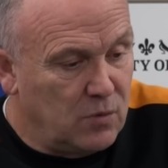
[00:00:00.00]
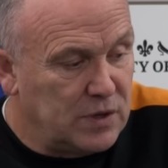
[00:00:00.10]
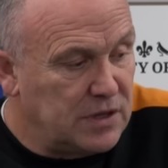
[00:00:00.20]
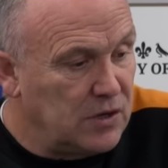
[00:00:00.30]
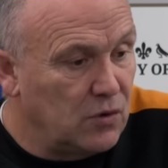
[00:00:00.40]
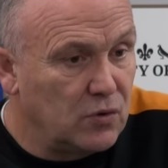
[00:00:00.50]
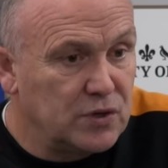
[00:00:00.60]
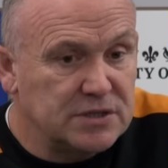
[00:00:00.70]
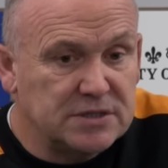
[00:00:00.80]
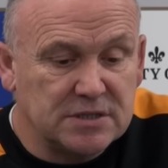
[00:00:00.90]
with the
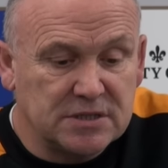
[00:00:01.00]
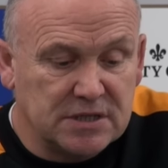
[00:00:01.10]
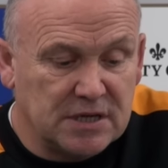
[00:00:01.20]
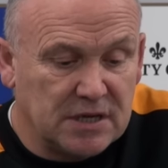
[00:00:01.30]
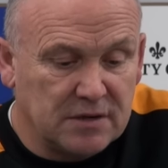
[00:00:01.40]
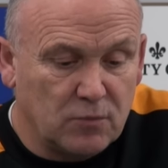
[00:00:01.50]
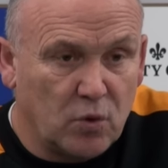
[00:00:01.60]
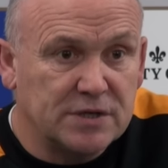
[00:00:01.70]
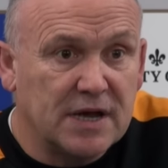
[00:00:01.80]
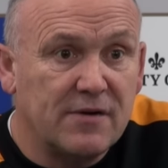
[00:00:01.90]
owners to see
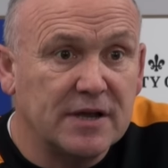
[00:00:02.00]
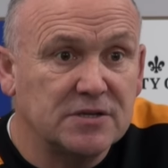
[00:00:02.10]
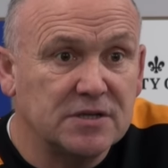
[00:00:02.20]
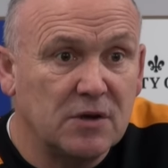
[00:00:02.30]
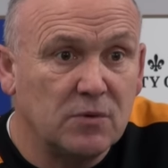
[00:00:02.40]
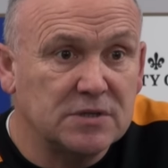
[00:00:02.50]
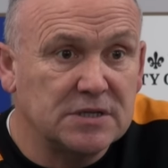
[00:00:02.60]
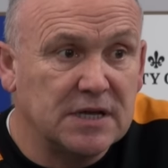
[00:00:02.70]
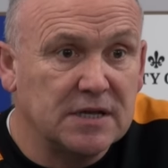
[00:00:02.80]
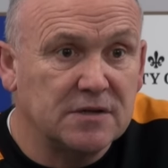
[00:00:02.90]
what direction they want to
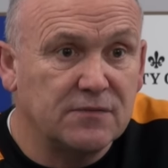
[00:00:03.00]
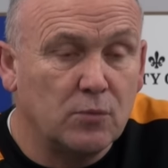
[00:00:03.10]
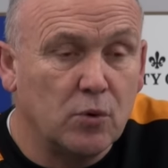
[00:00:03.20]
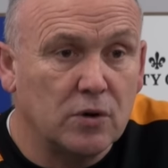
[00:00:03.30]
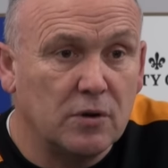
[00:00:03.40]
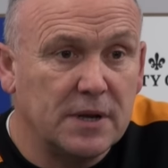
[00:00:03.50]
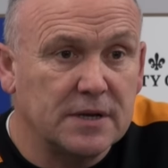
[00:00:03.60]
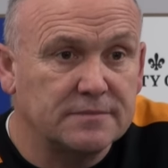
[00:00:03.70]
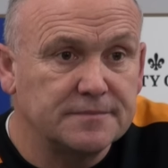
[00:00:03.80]
take this football club in.